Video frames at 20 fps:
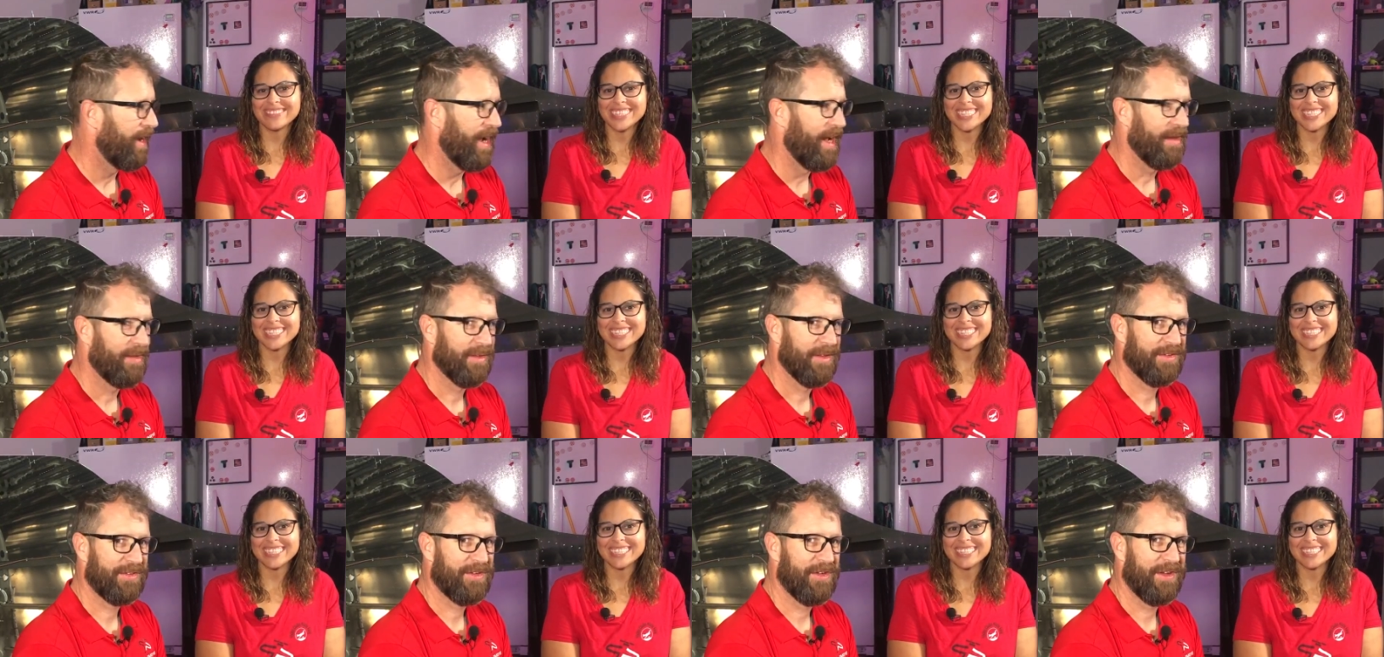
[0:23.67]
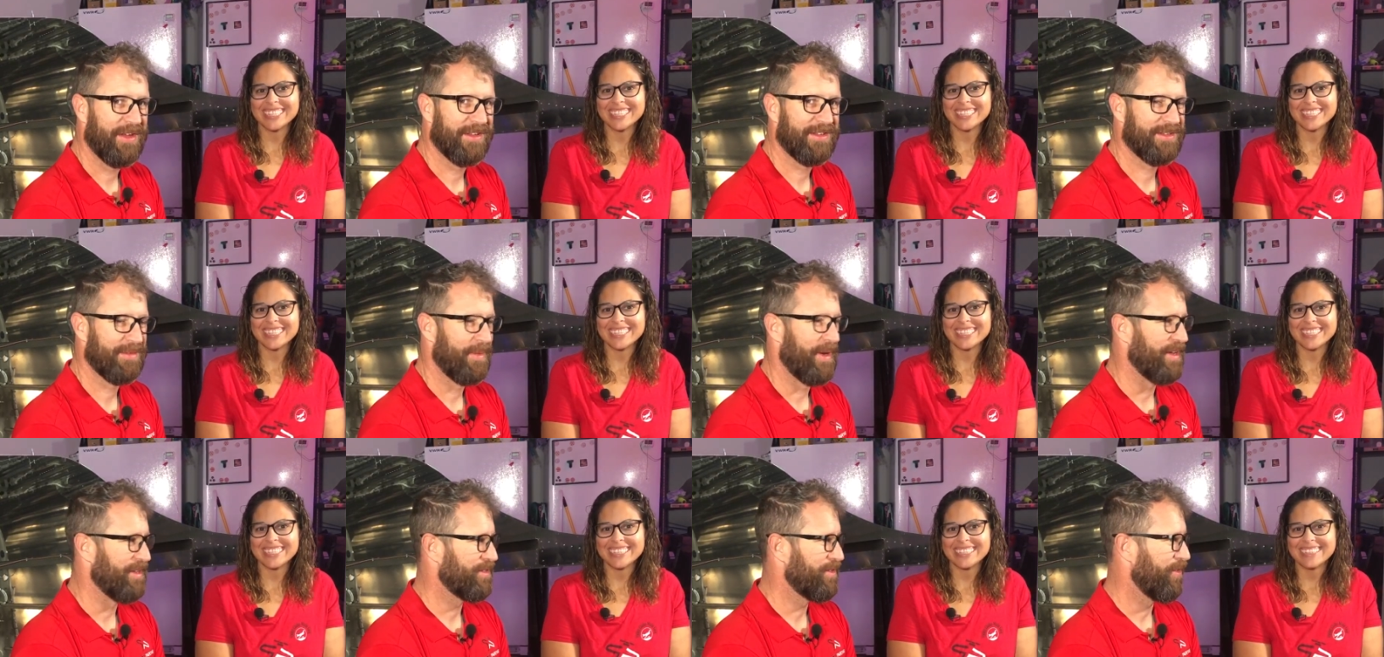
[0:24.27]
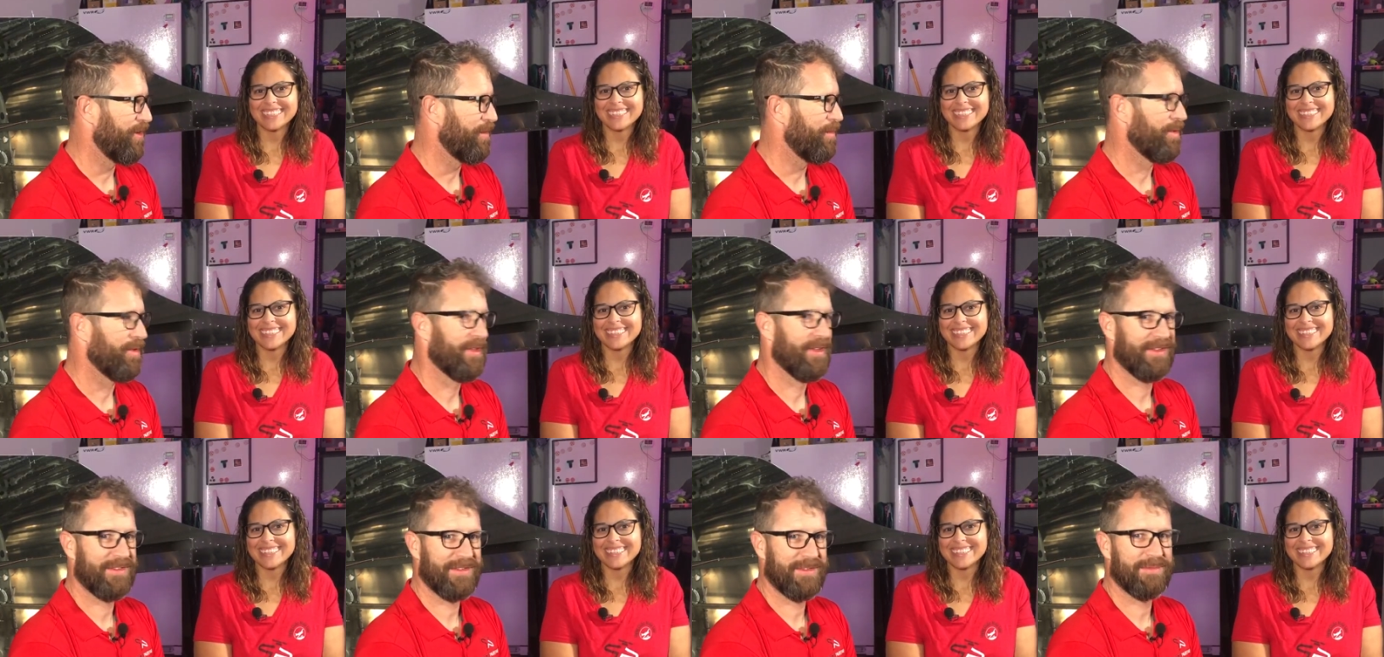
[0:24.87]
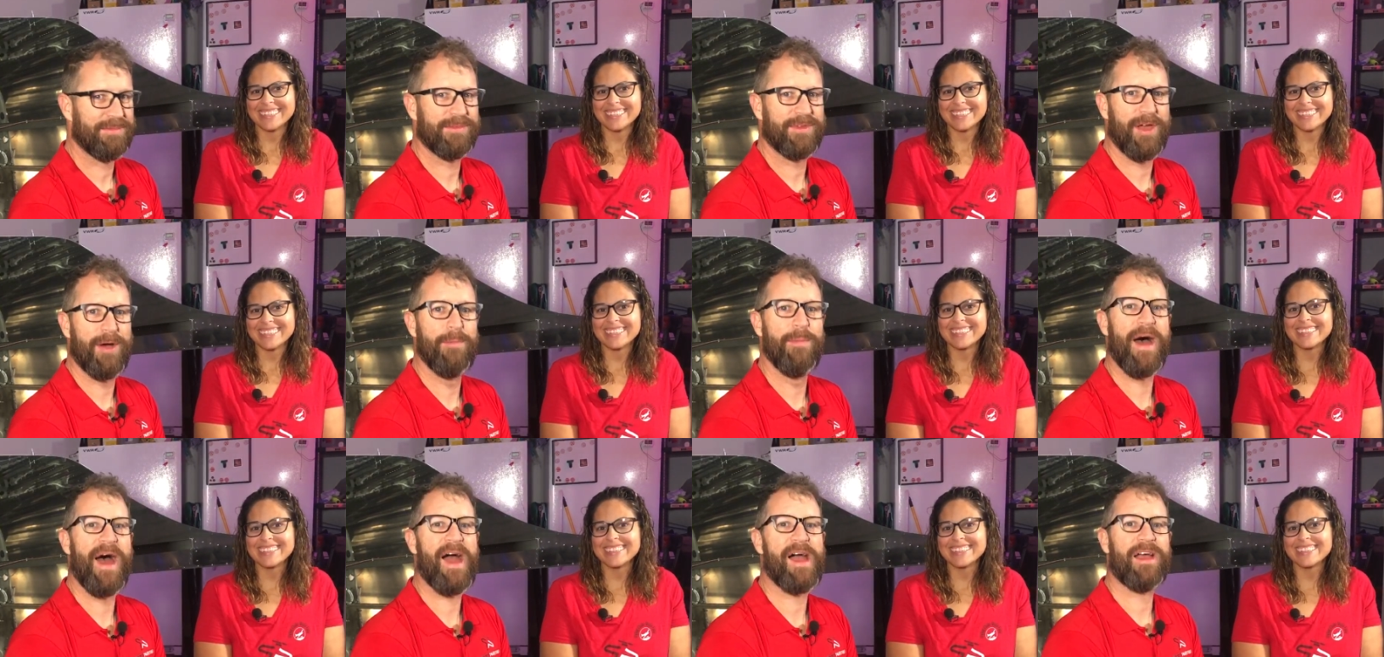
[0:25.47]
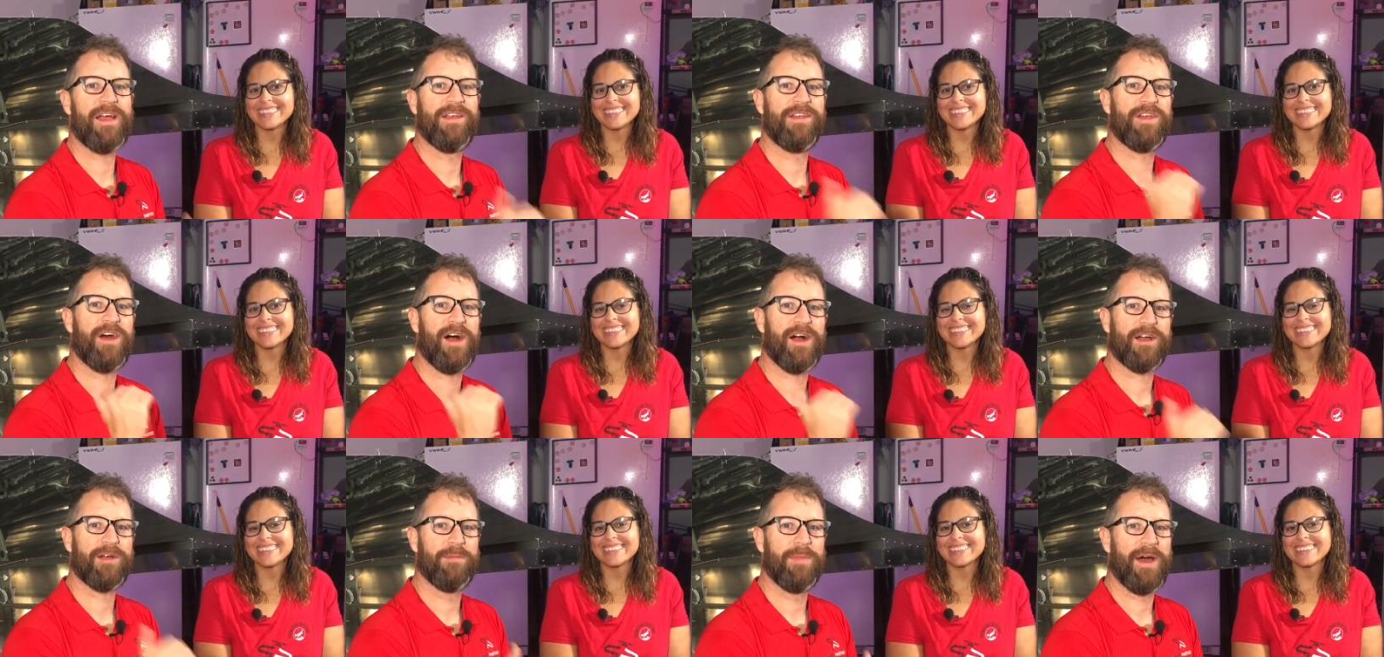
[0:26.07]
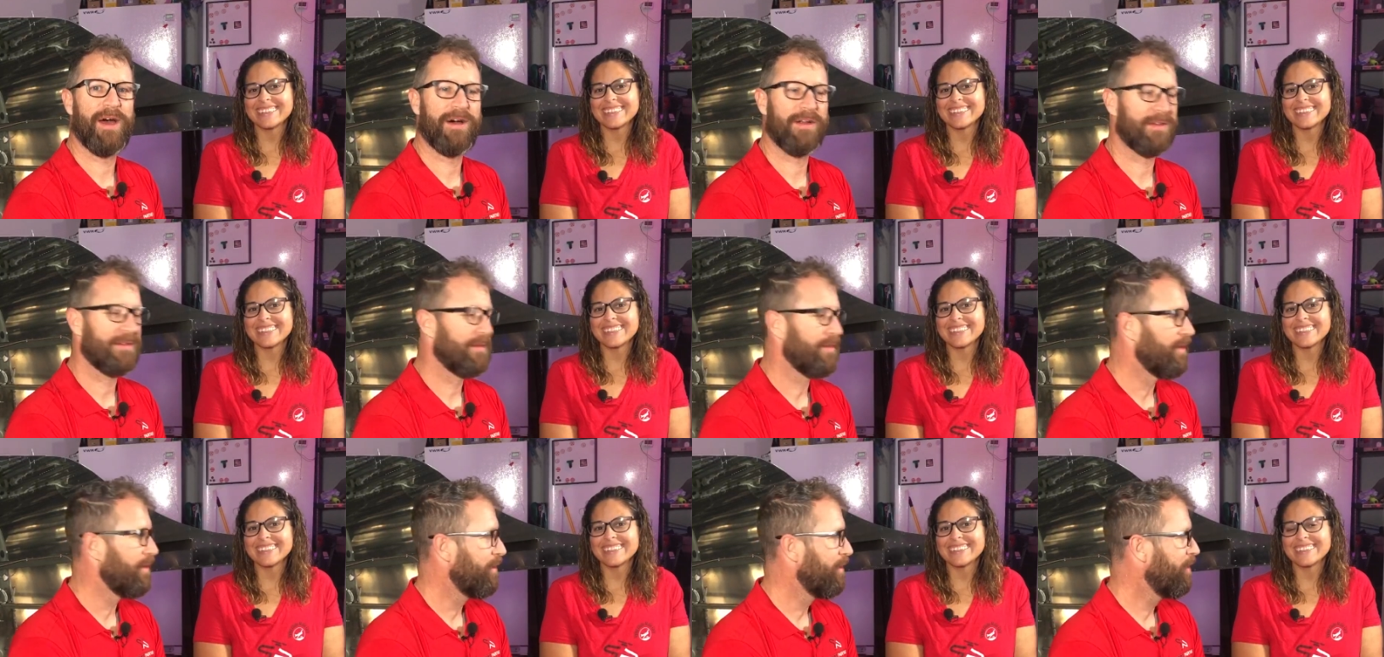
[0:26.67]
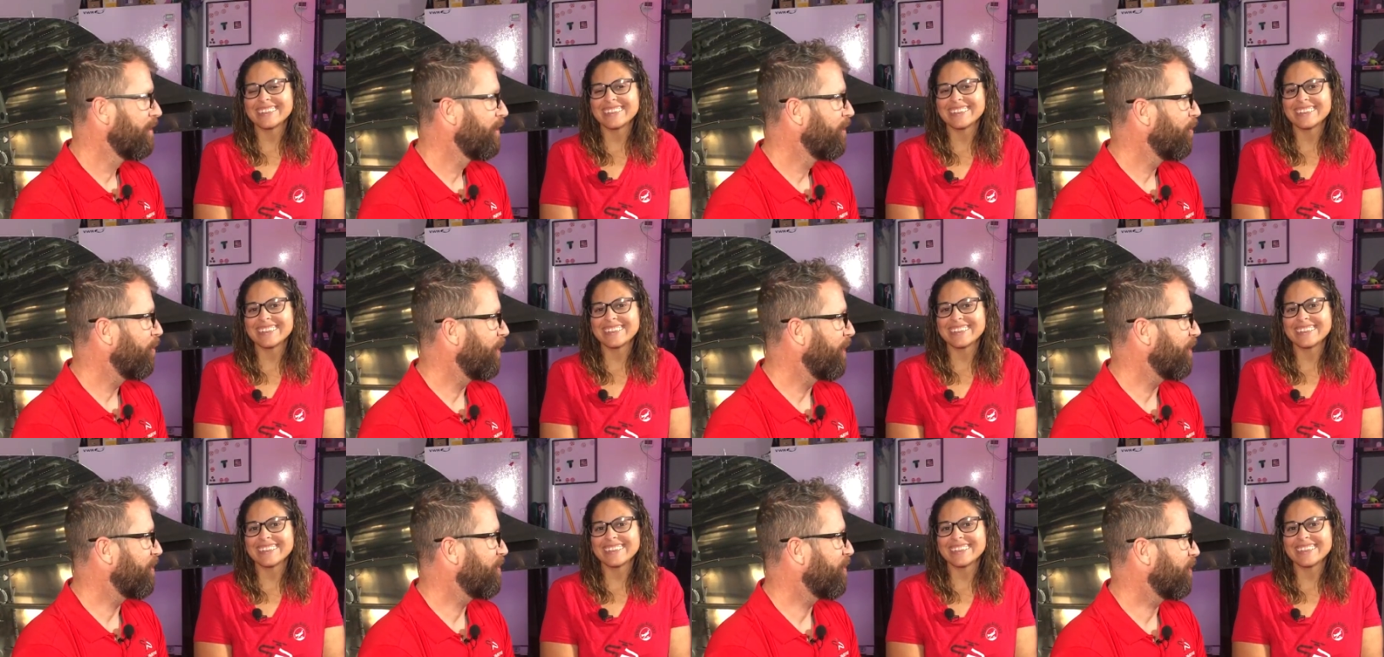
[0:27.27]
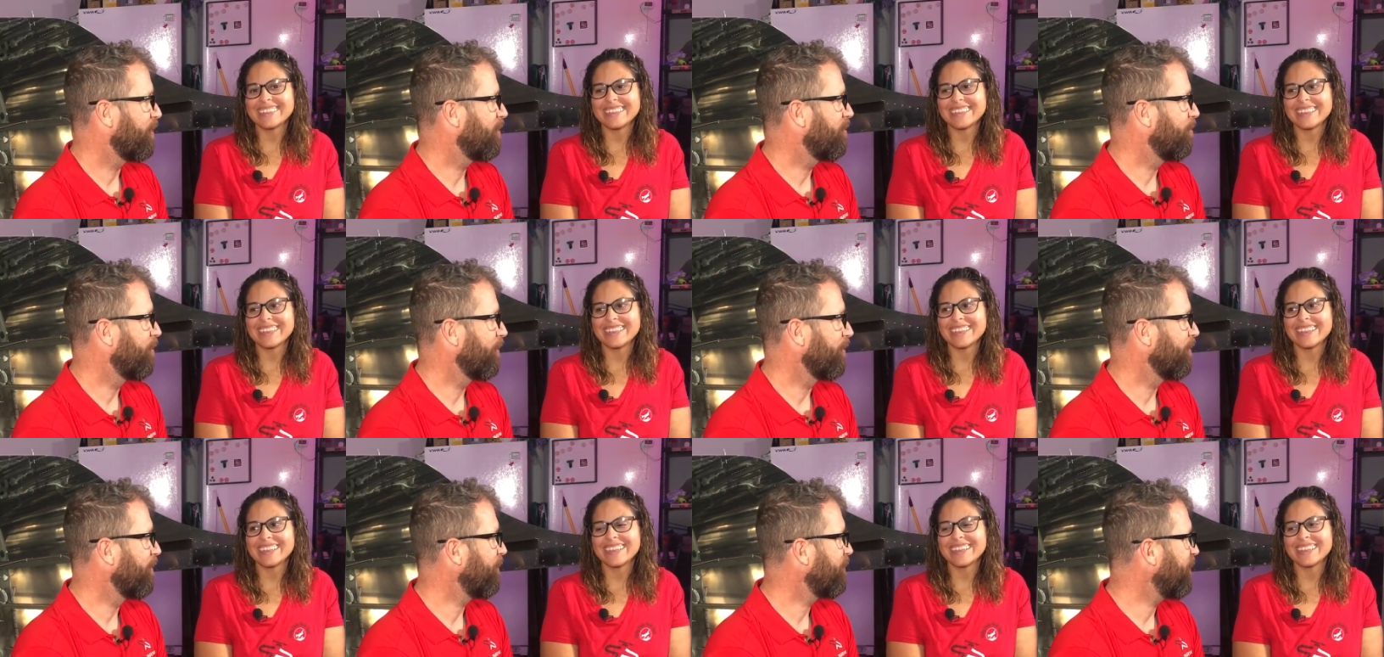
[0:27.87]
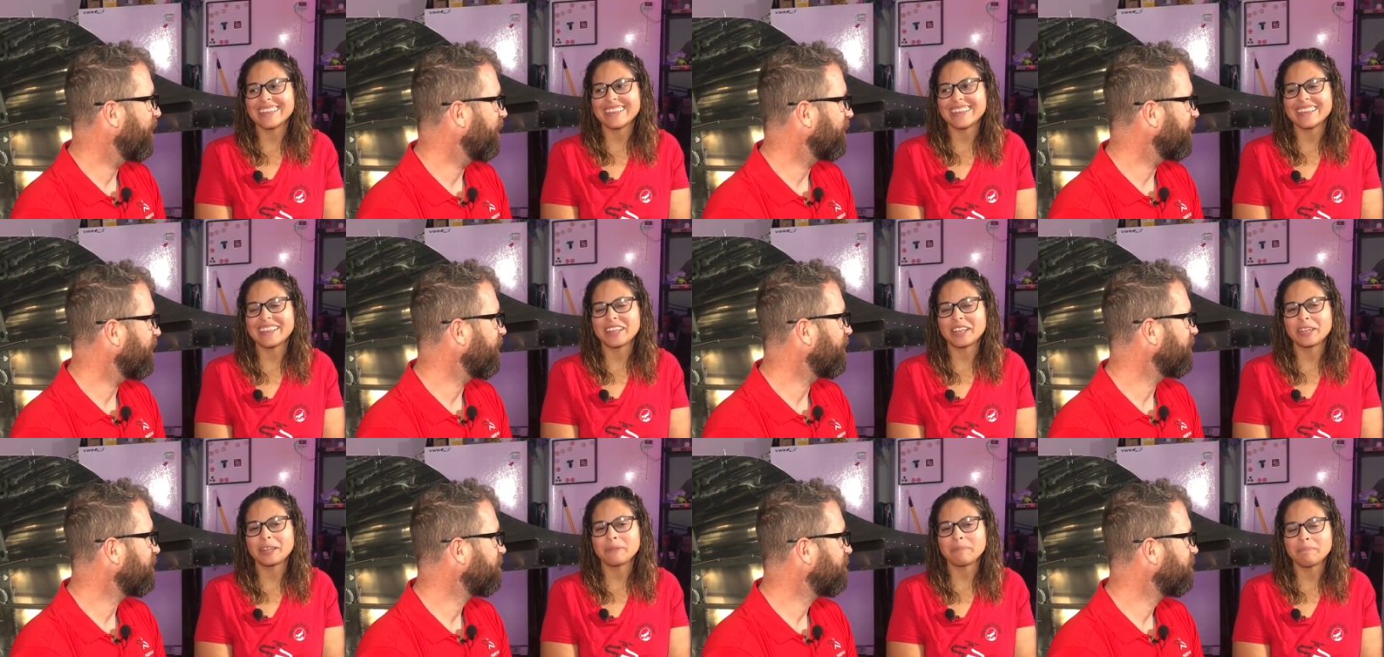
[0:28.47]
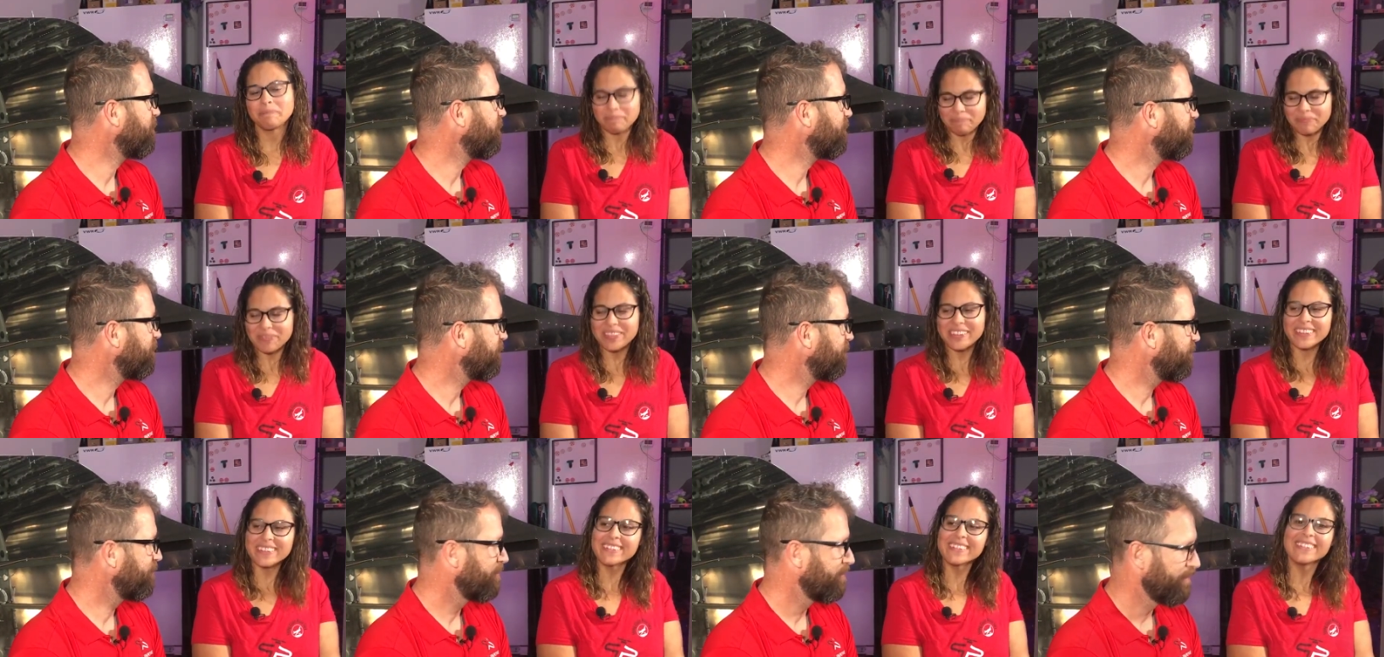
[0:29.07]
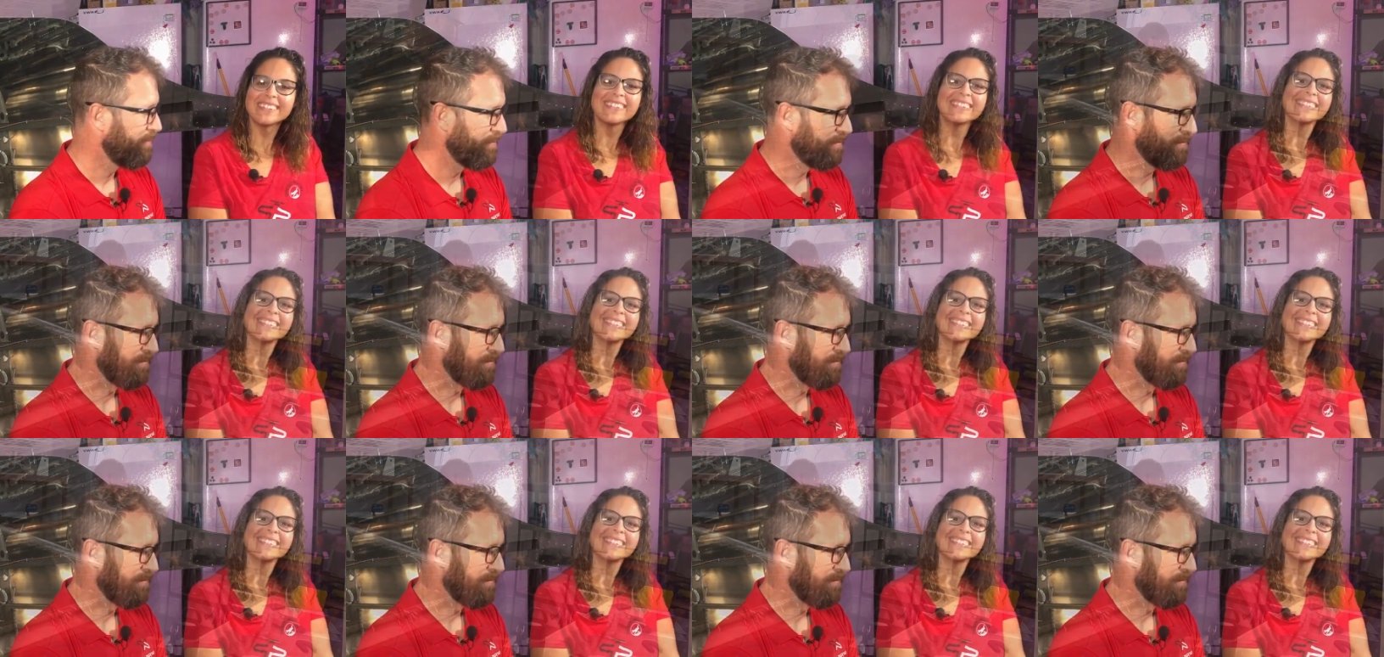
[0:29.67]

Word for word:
Speaker 1: All right, let's go get some ice cream and let's come back and talk about what it took to build this tail cone. Deal.